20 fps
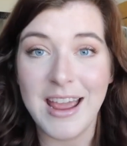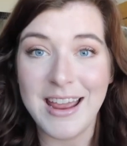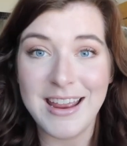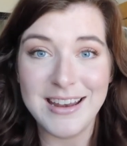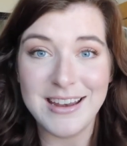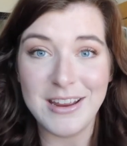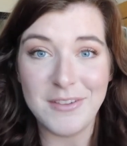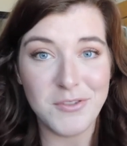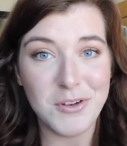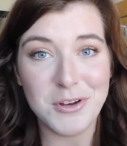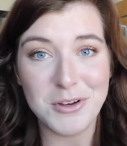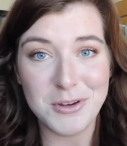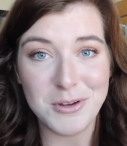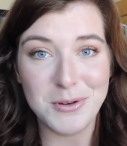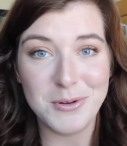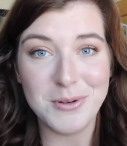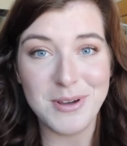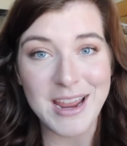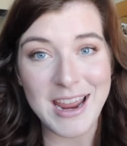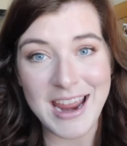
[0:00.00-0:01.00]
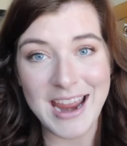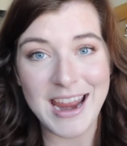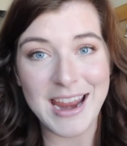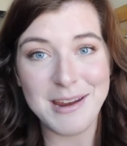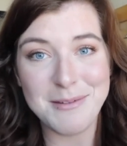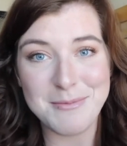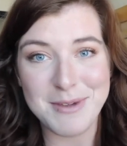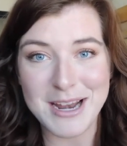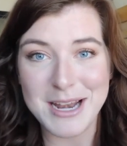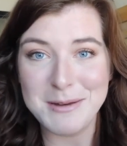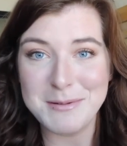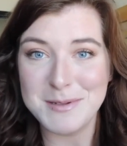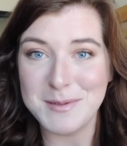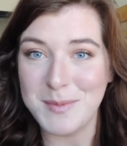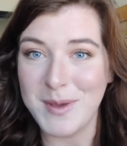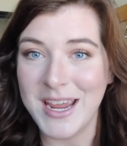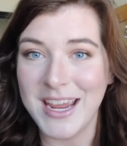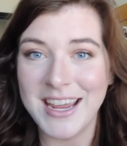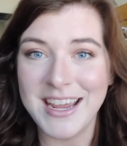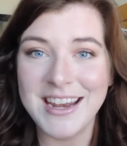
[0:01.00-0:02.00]
And if you're new, hey, my name is
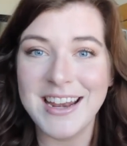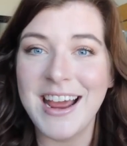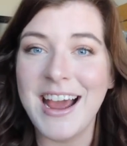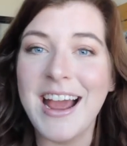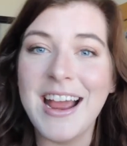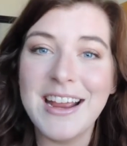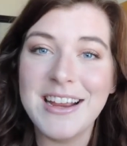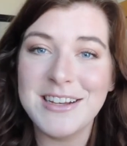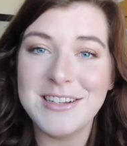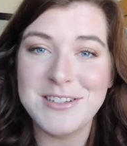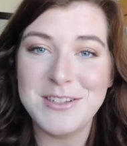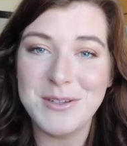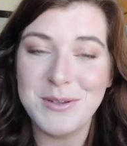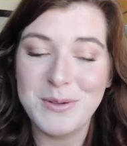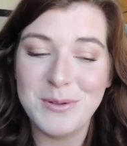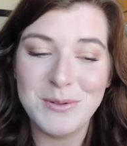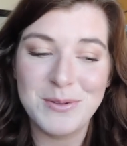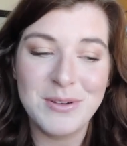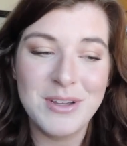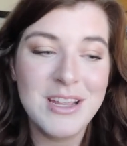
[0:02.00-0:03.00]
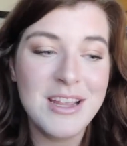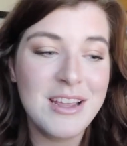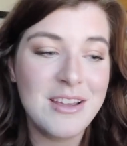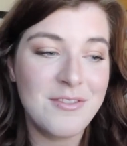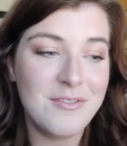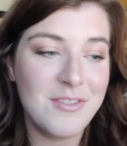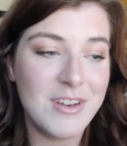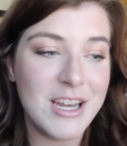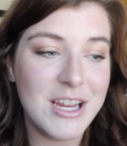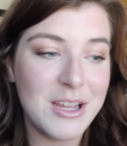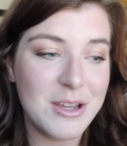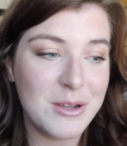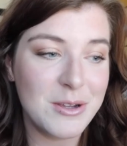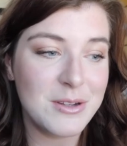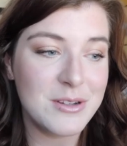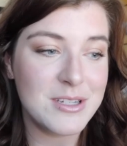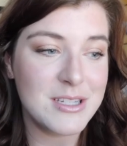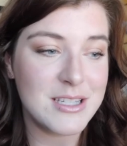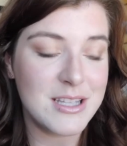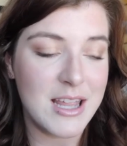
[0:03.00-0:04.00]
Megan. I do
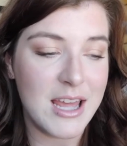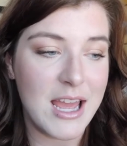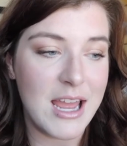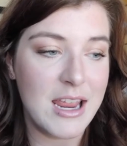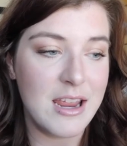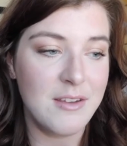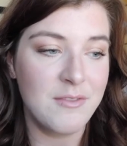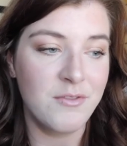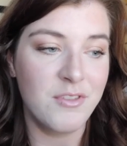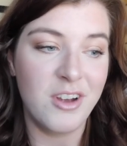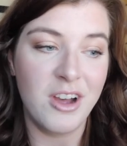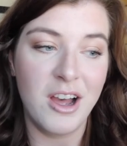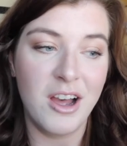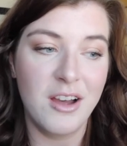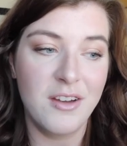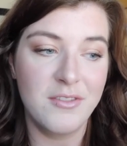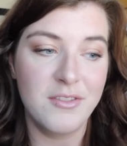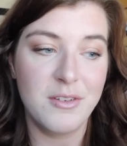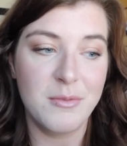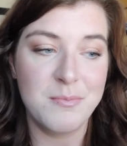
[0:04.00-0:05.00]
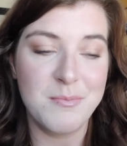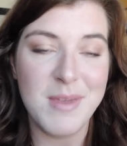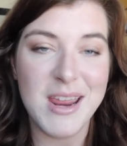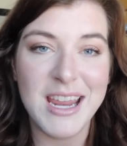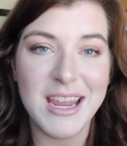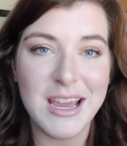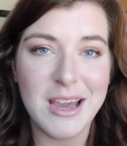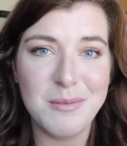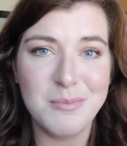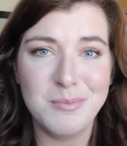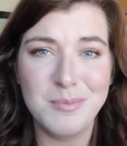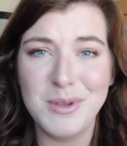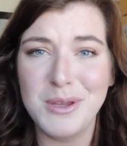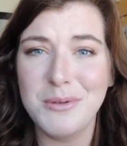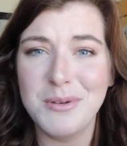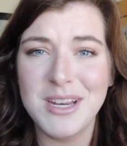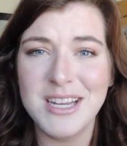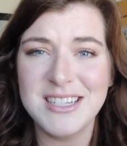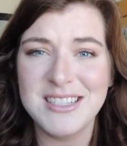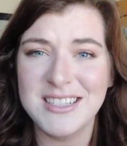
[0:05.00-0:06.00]
videos that involve makeup,
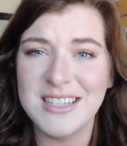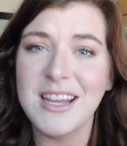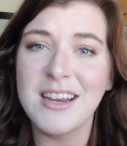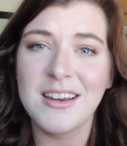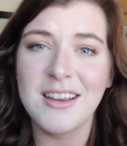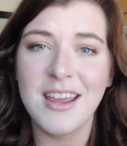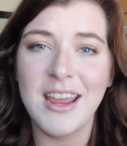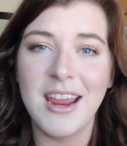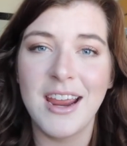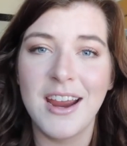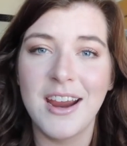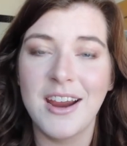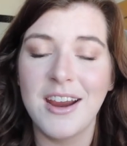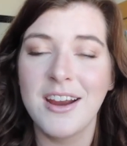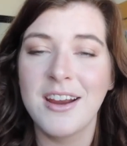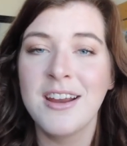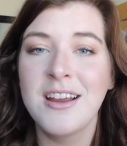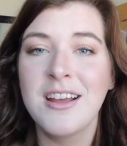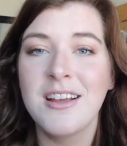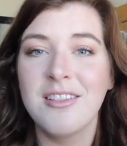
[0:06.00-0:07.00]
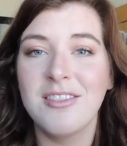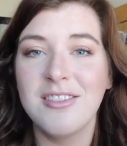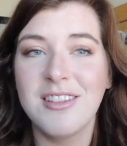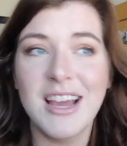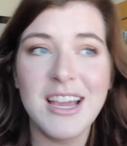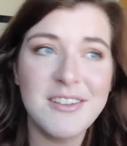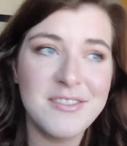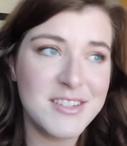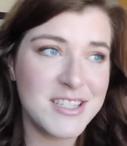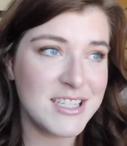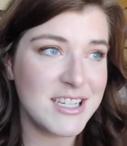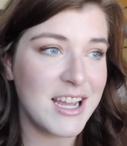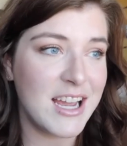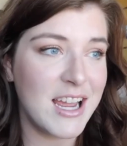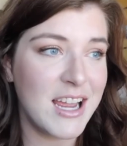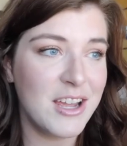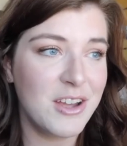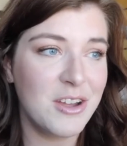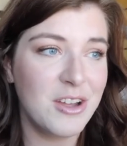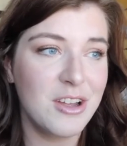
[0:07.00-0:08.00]
beauty, skincare,
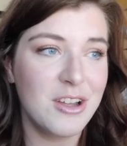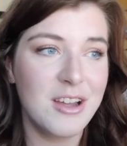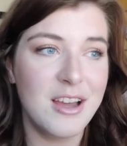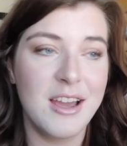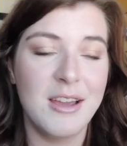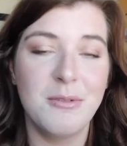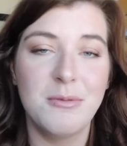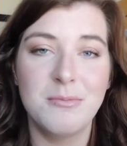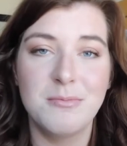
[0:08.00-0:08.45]
lifestyle.